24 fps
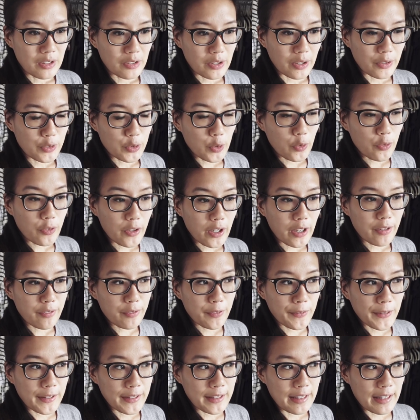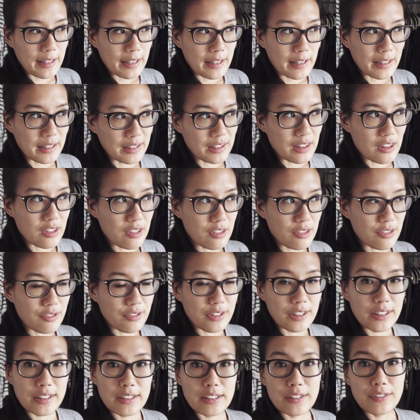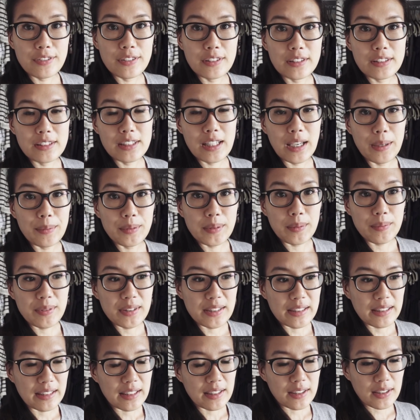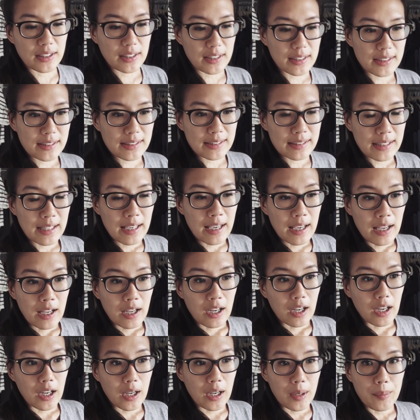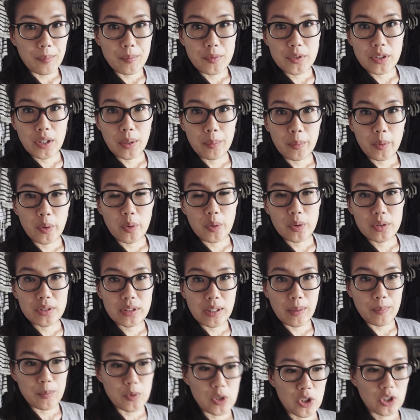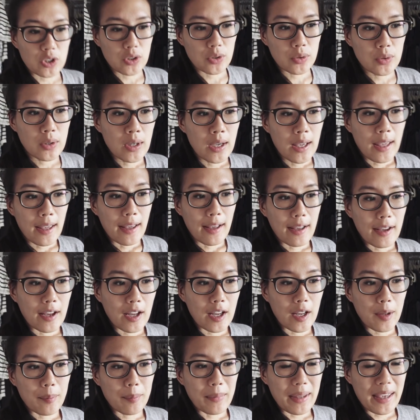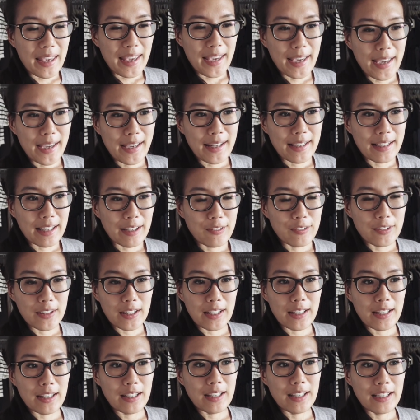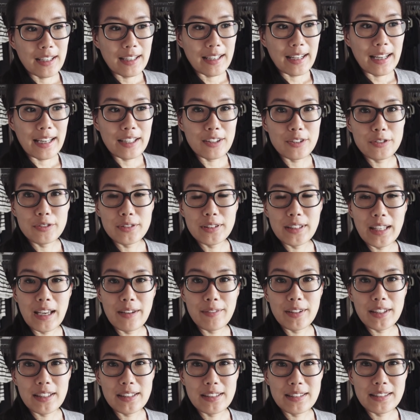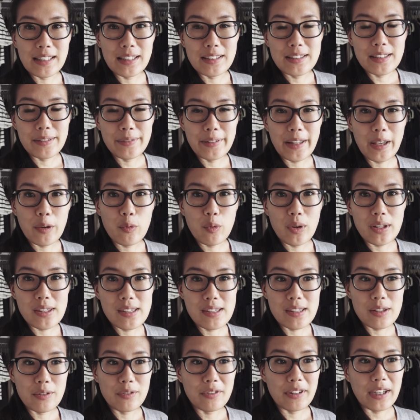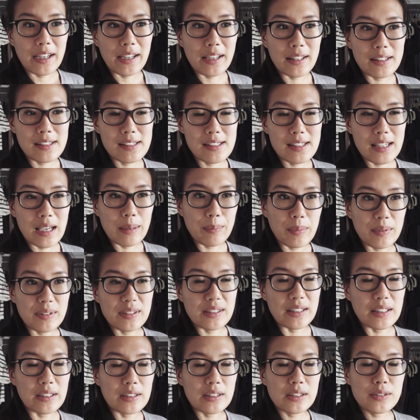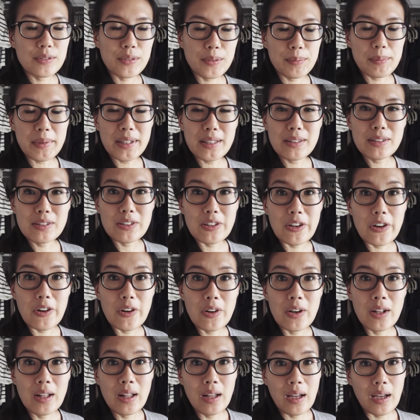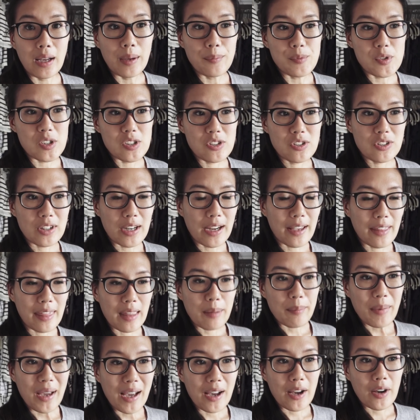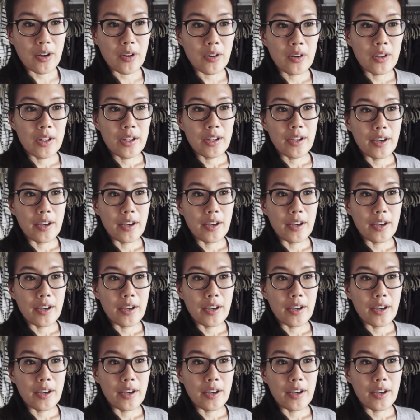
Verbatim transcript: so, so far I've run in three different types of sneakers, um, some old, some new. Um, and I feel like I don't really have a good sense of like what's the right type of sneakers for me. So I'm just trying them out